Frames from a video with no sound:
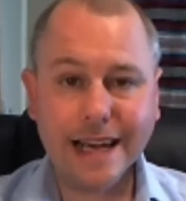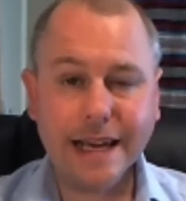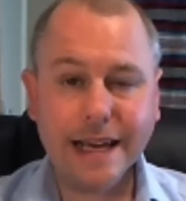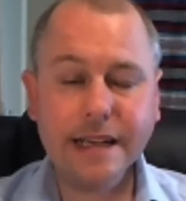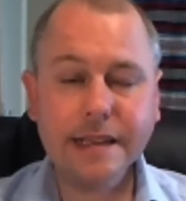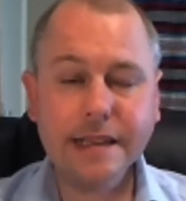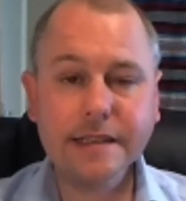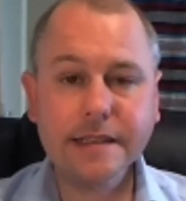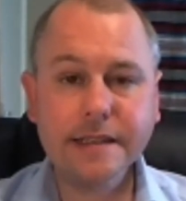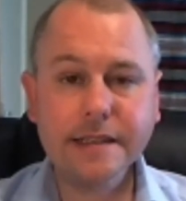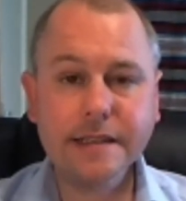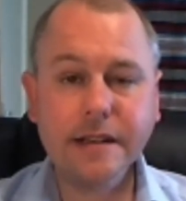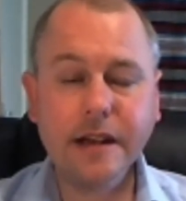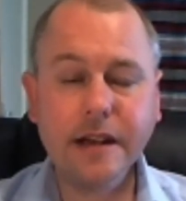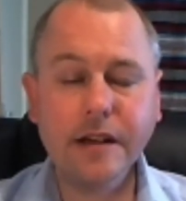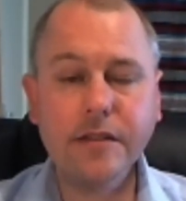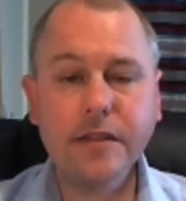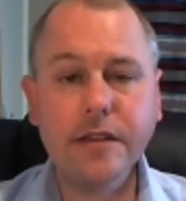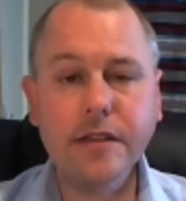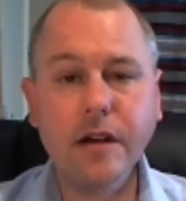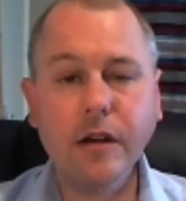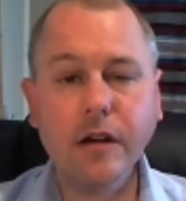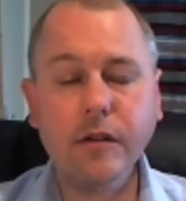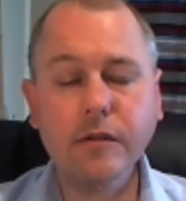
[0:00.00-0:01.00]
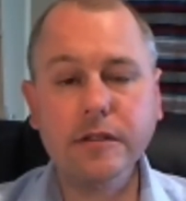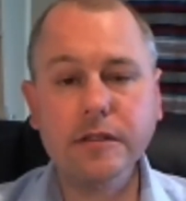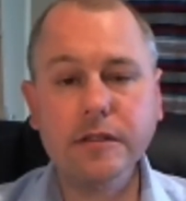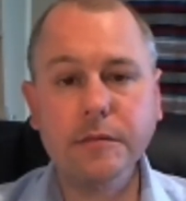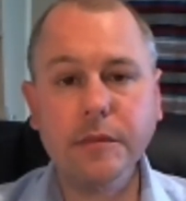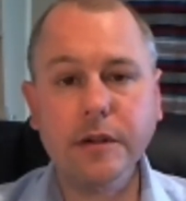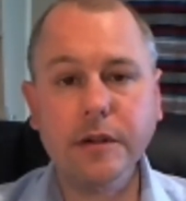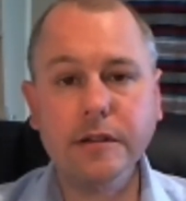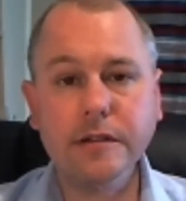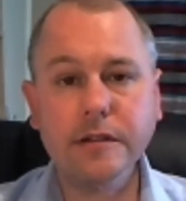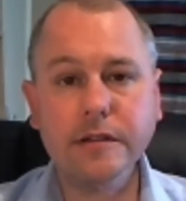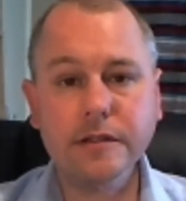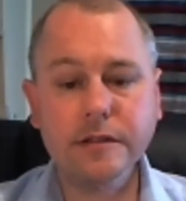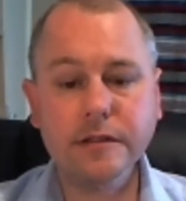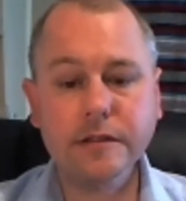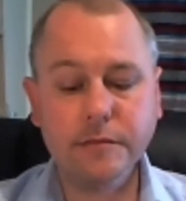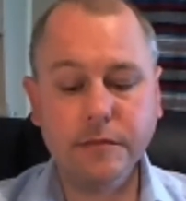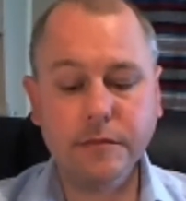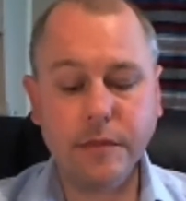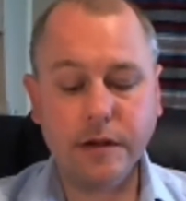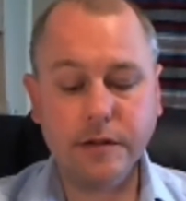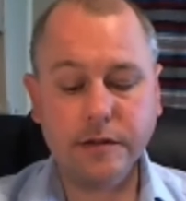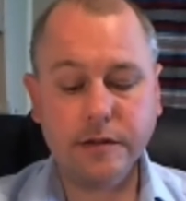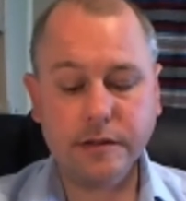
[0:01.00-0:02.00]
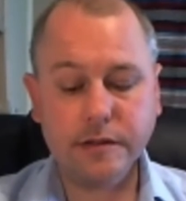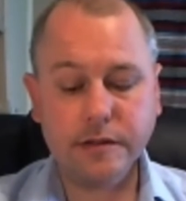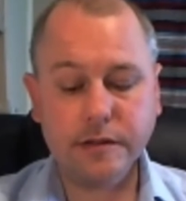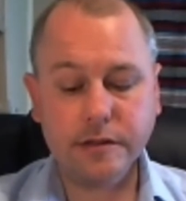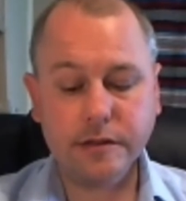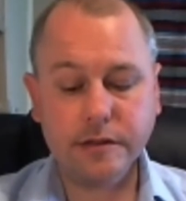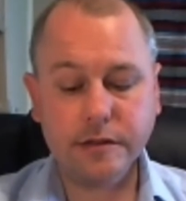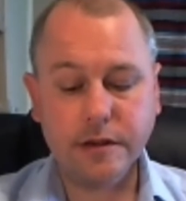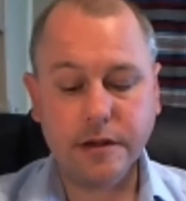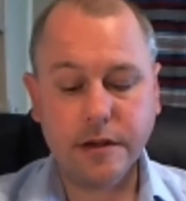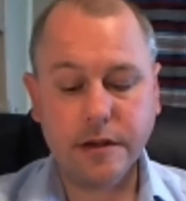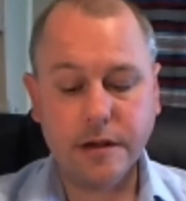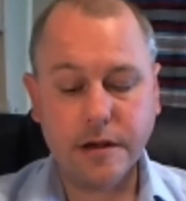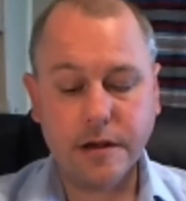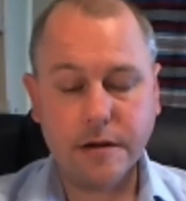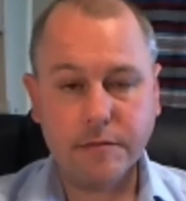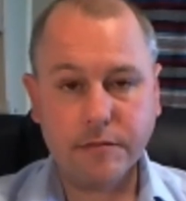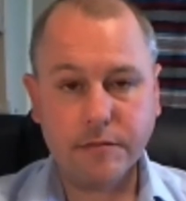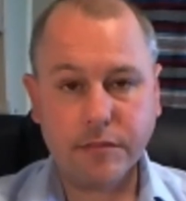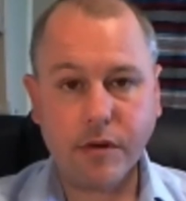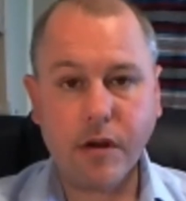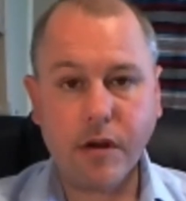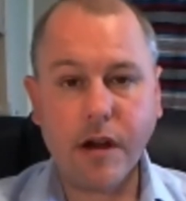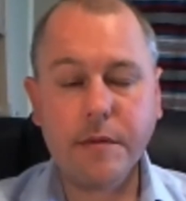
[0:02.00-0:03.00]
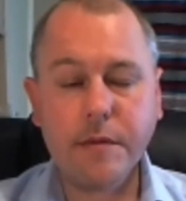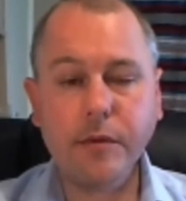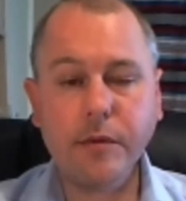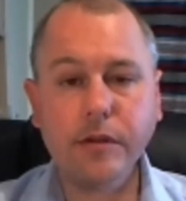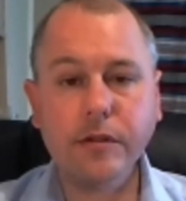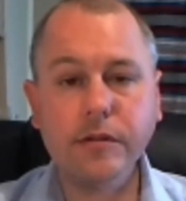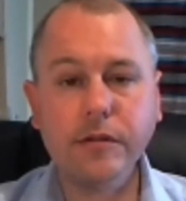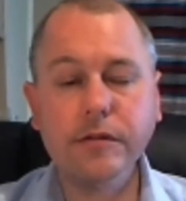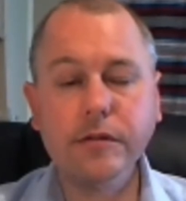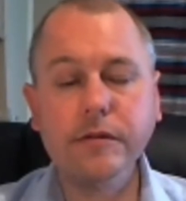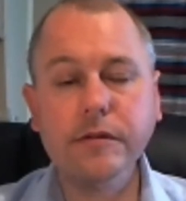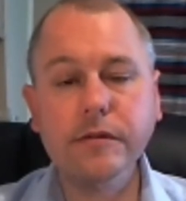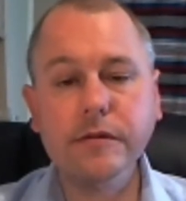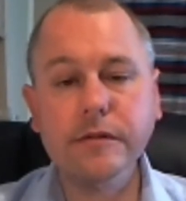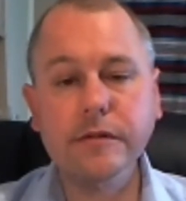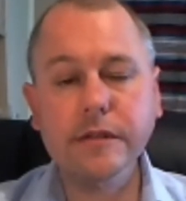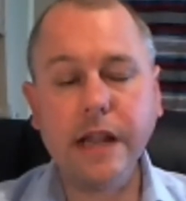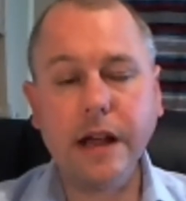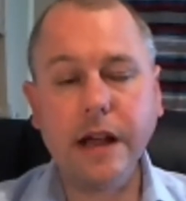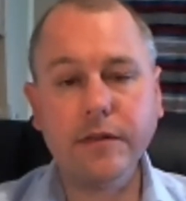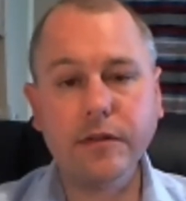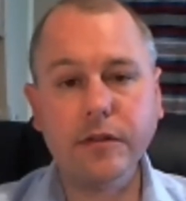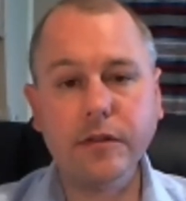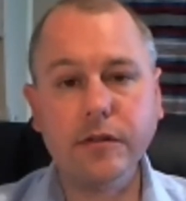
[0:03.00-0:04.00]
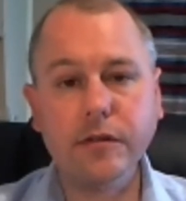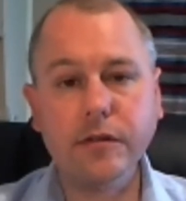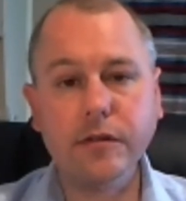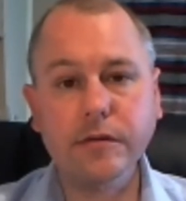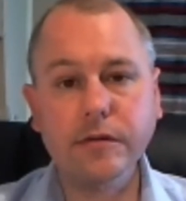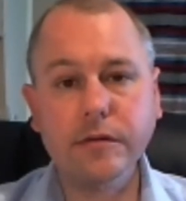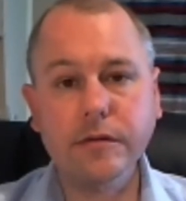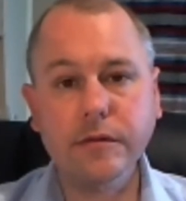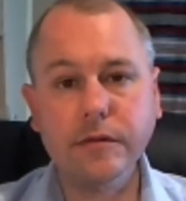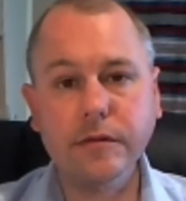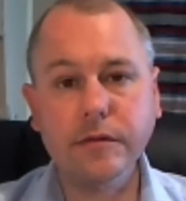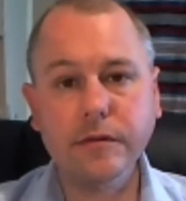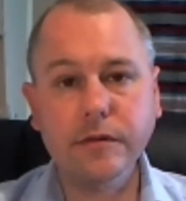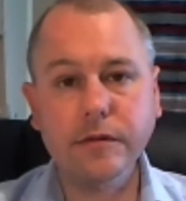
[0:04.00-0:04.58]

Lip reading: is at the ultimate, most primal level,